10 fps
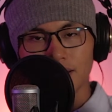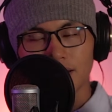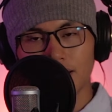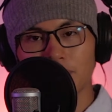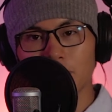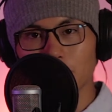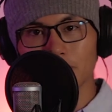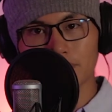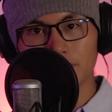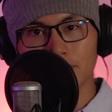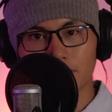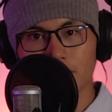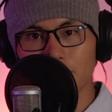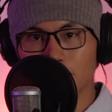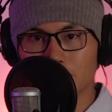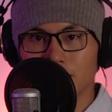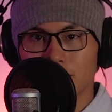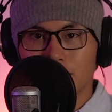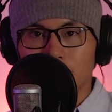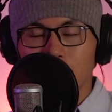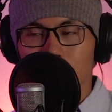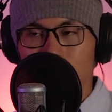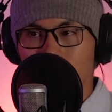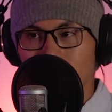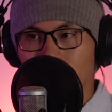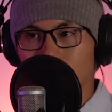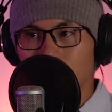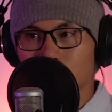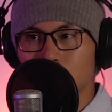I can't remember it. It'll come to me in a second. But